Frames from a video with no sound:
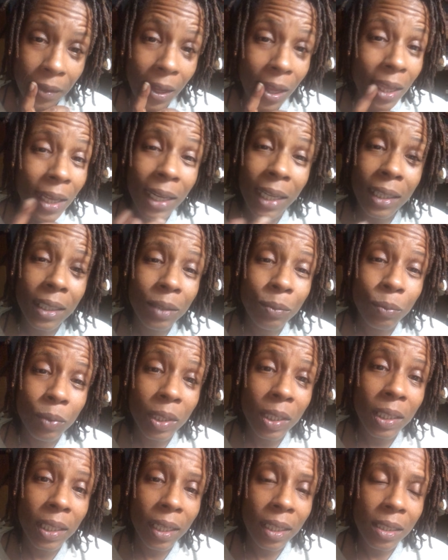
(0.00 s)
And I didn't
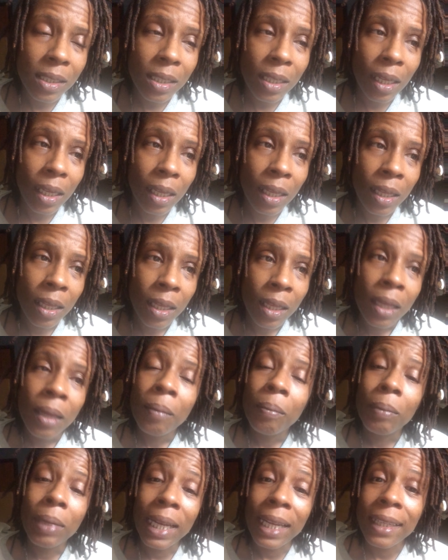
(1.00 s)
realize that,
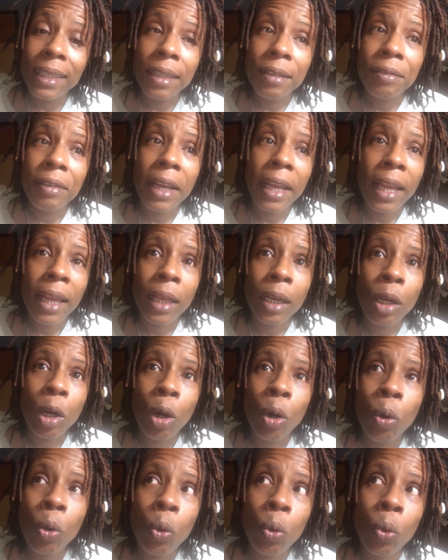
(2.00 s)
but I never had a
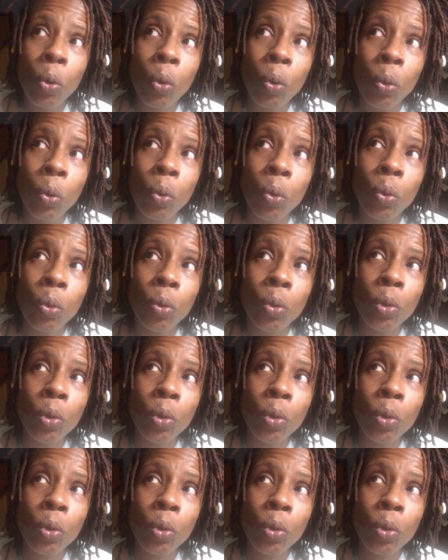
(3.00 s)
whole